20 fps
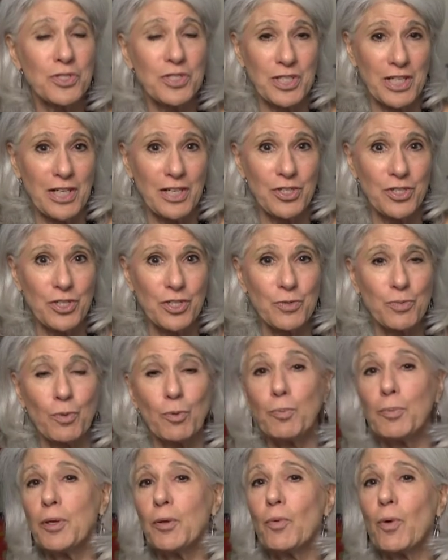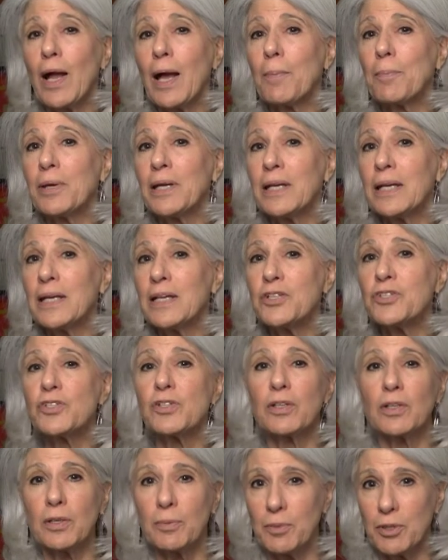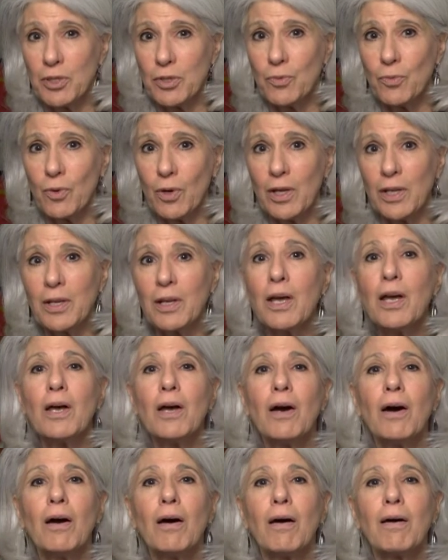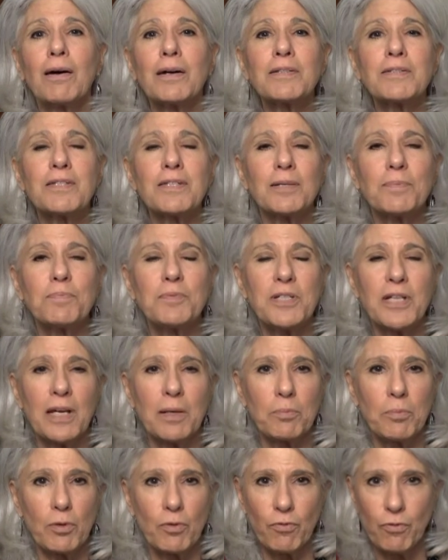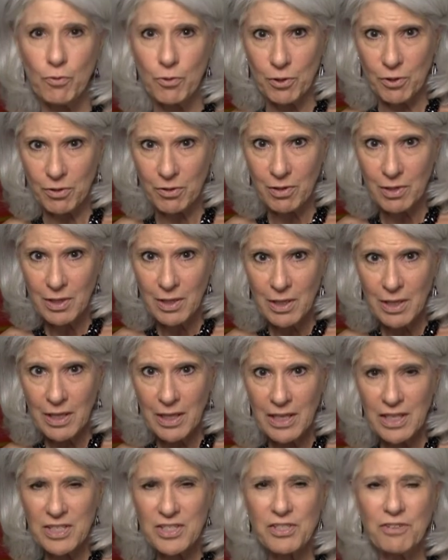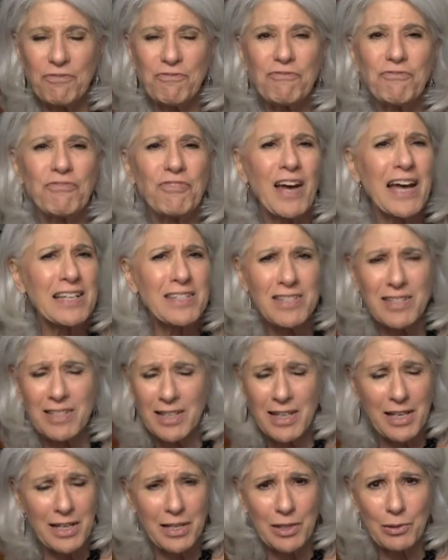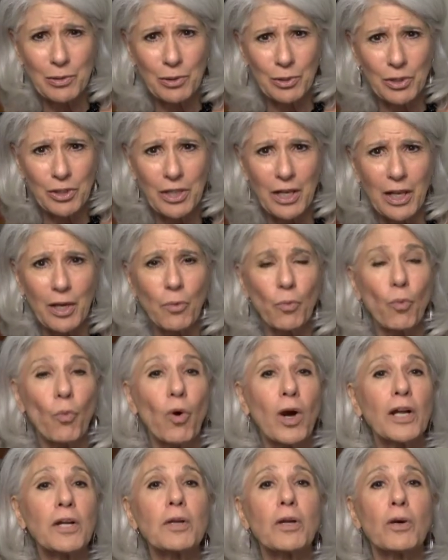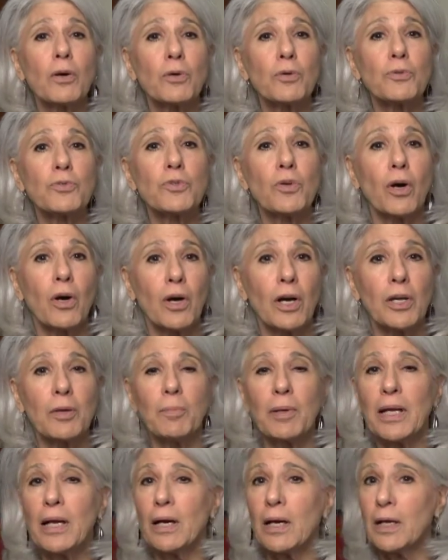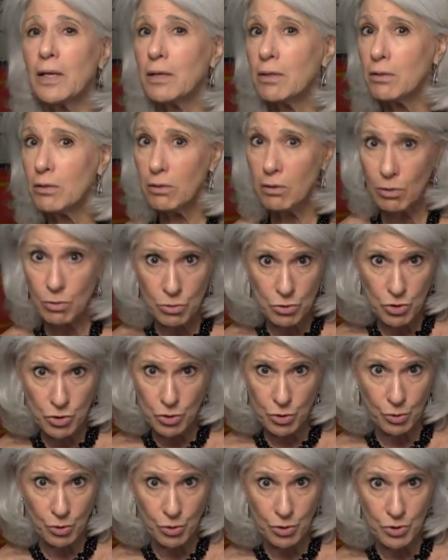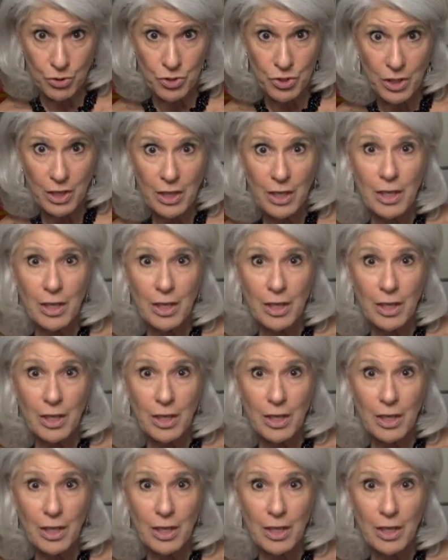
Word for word: Stages will be wrapping its limited run on September 4th. It's a fascinating look at what goes on behind closed doors